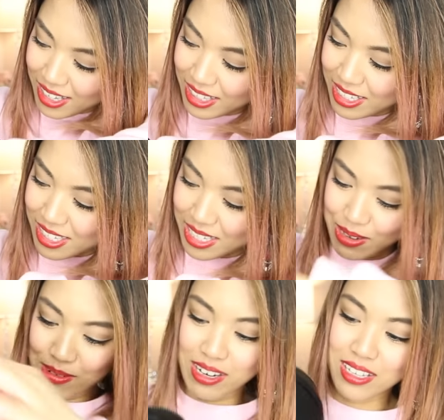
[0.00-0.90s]
Let's
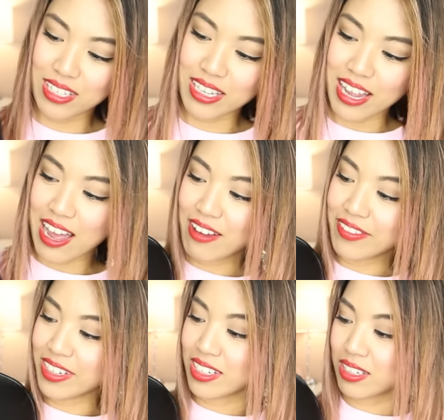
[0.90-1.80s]
see what else I have
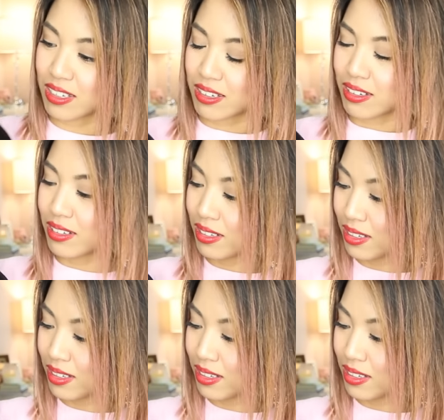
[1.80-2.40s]
in here.